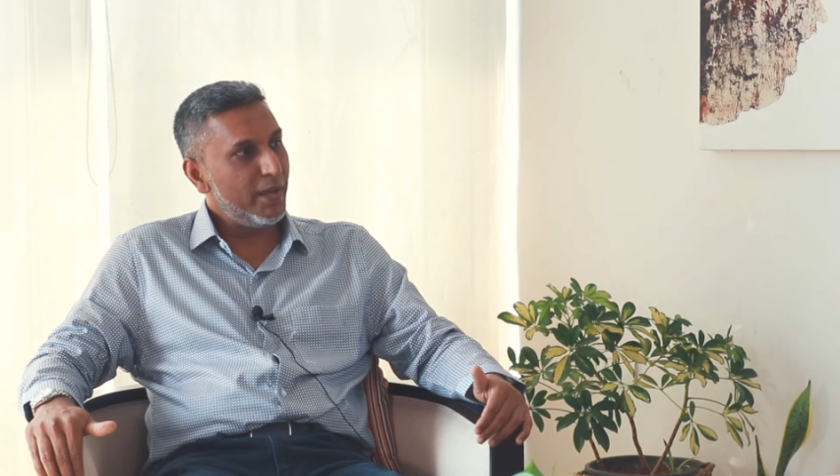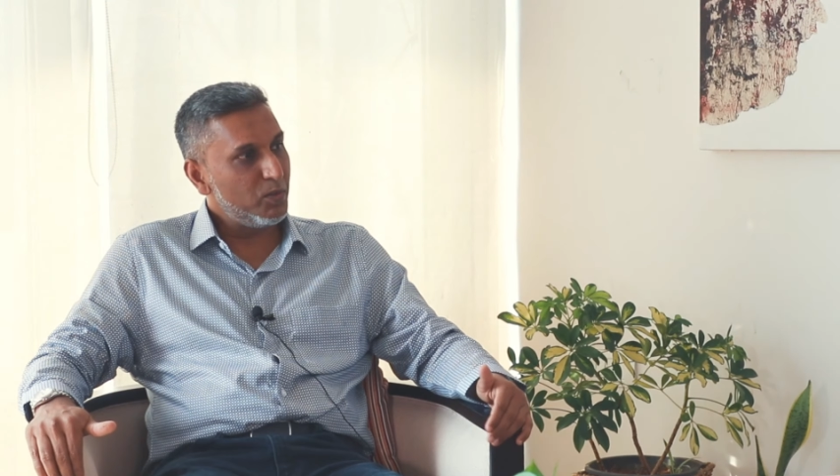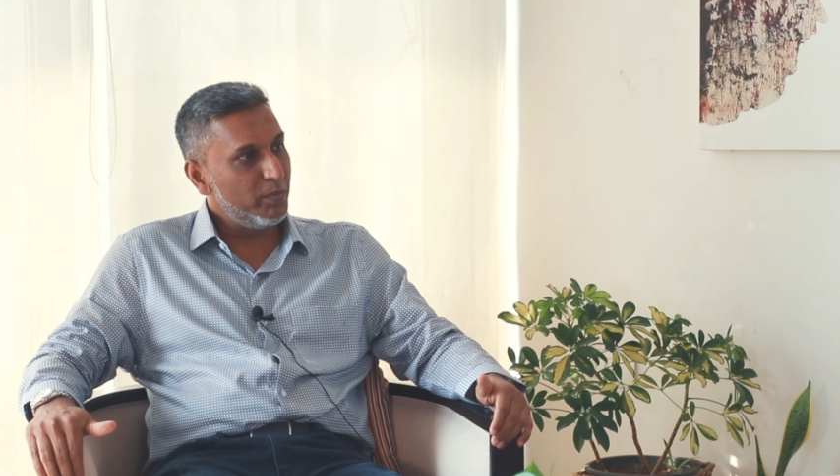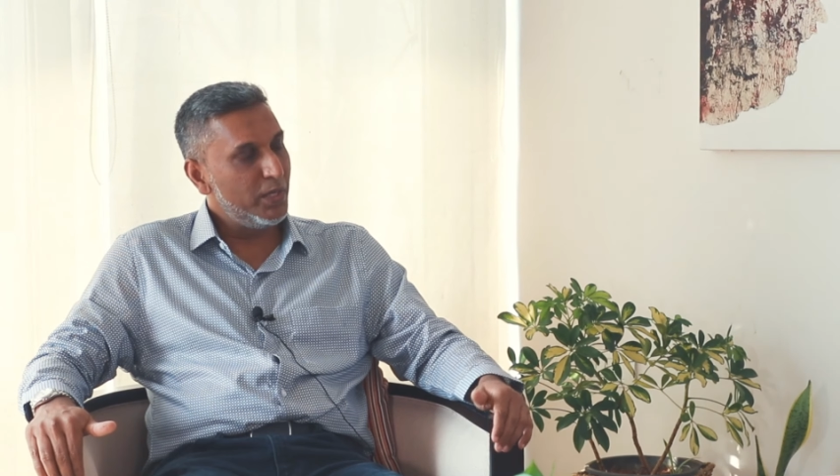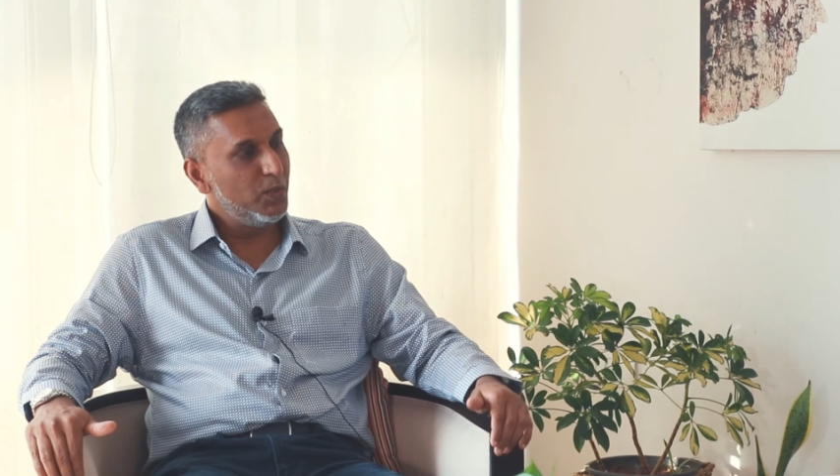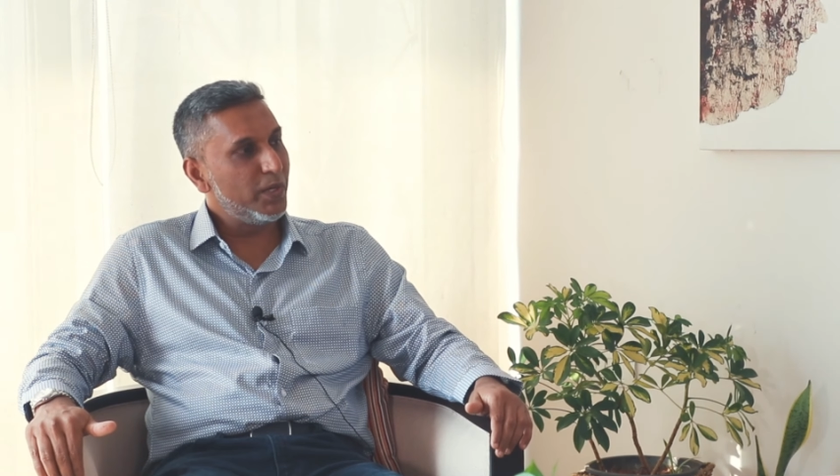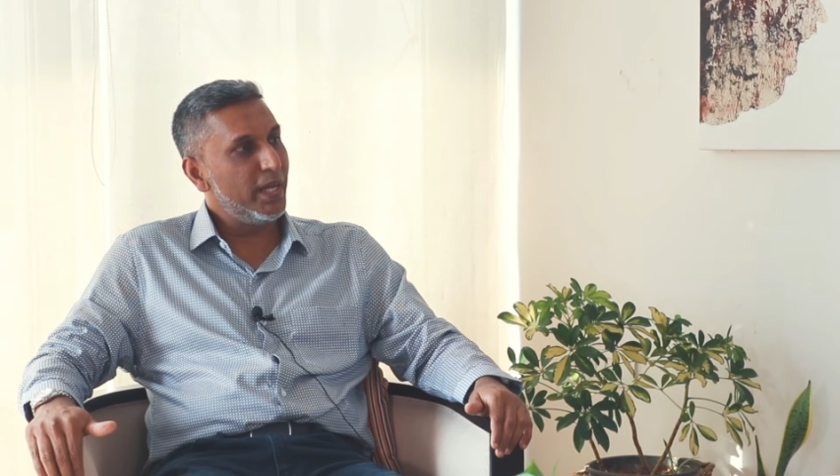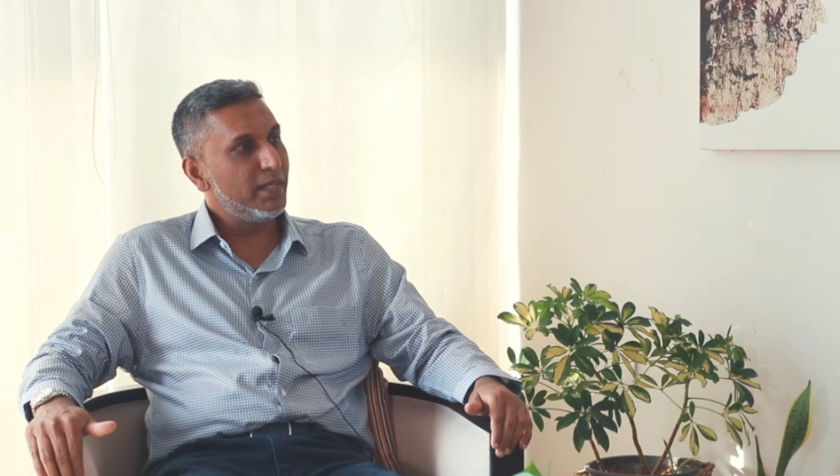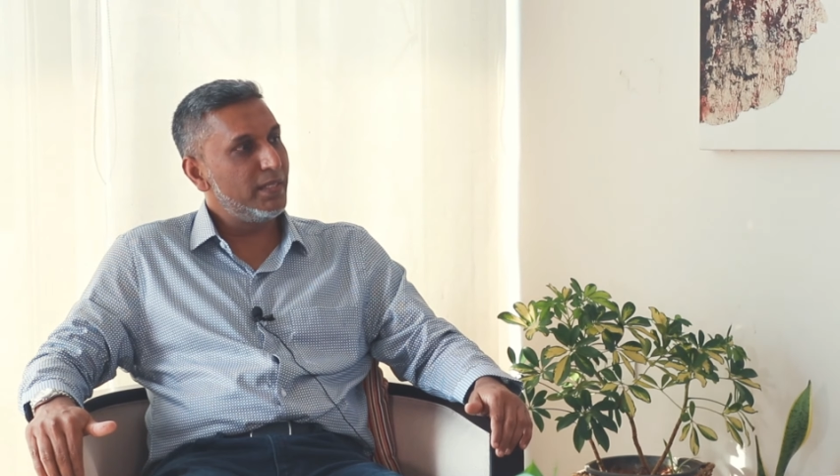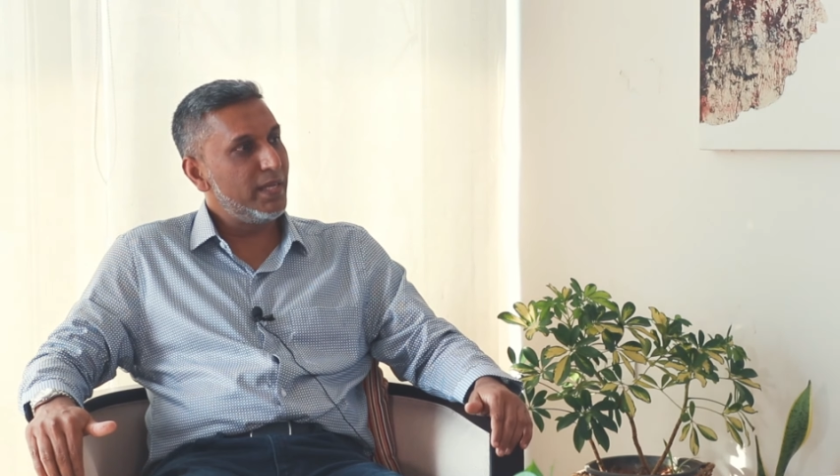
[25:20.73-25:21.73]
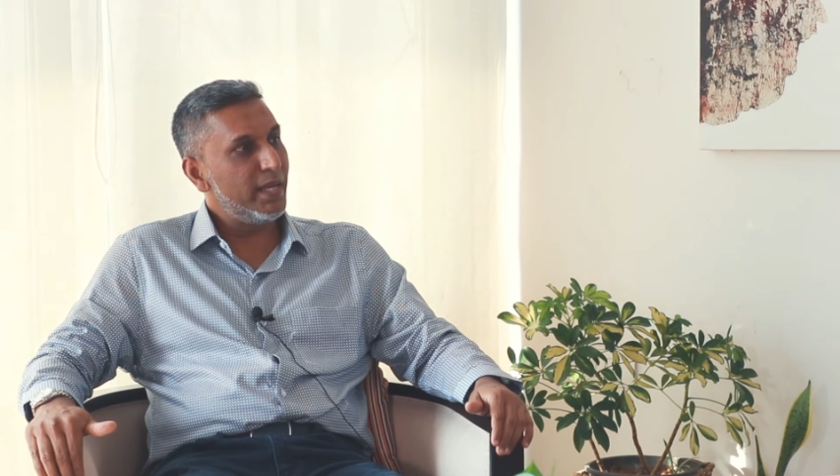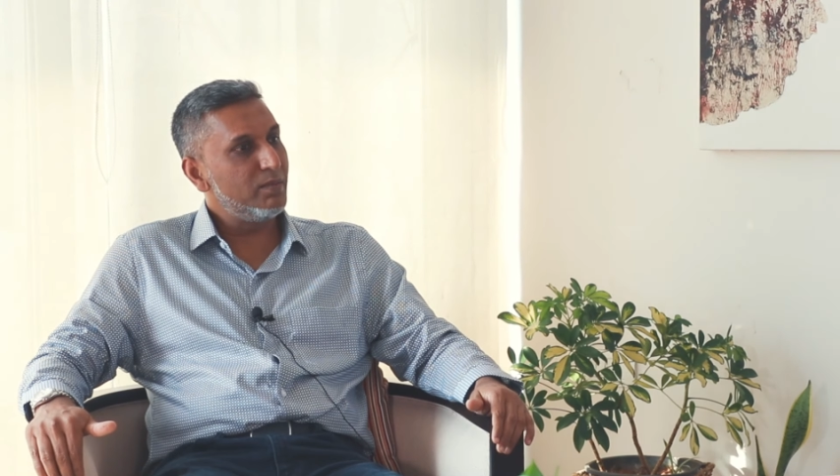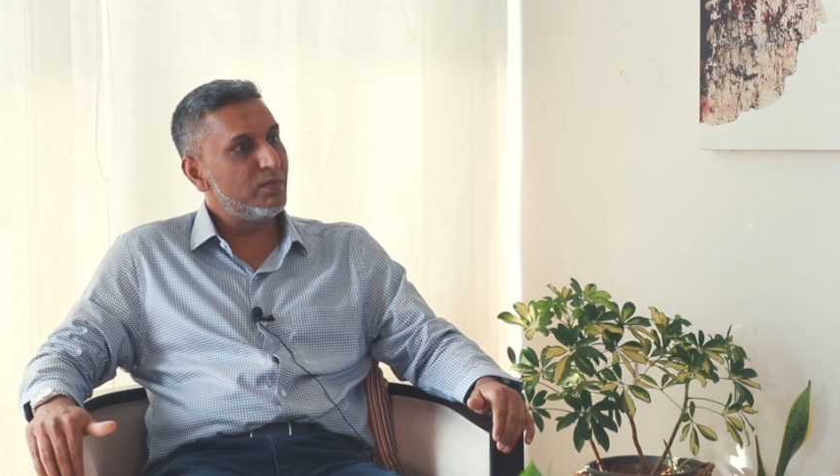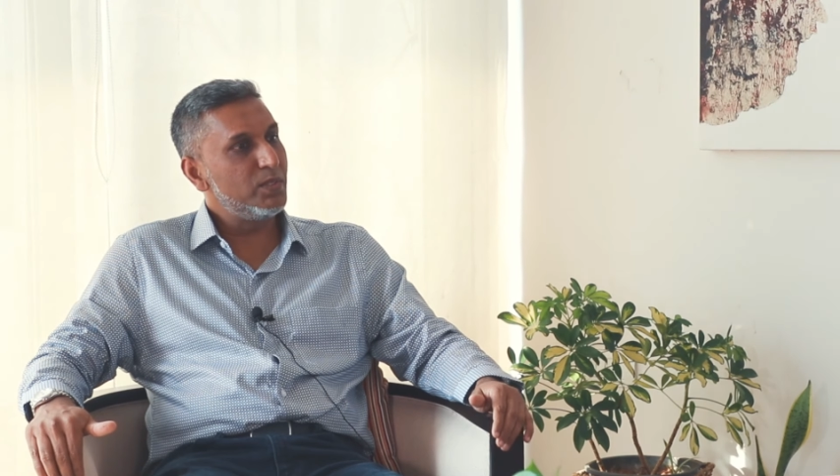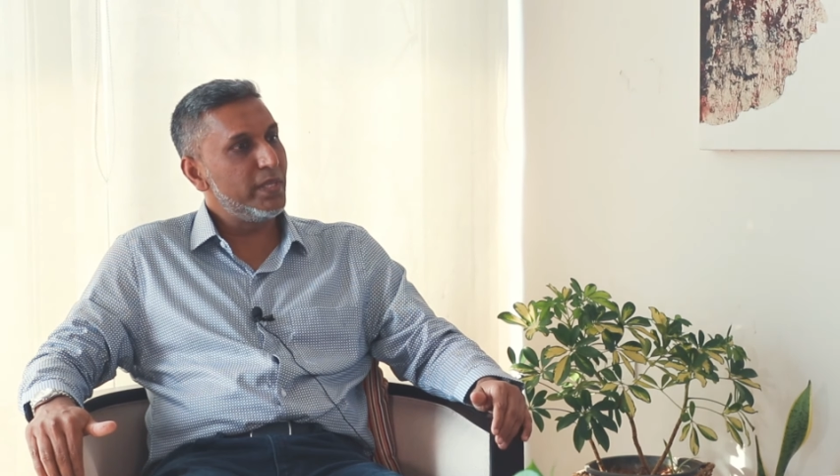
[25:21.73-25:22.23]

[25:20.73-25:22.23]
have to be educated and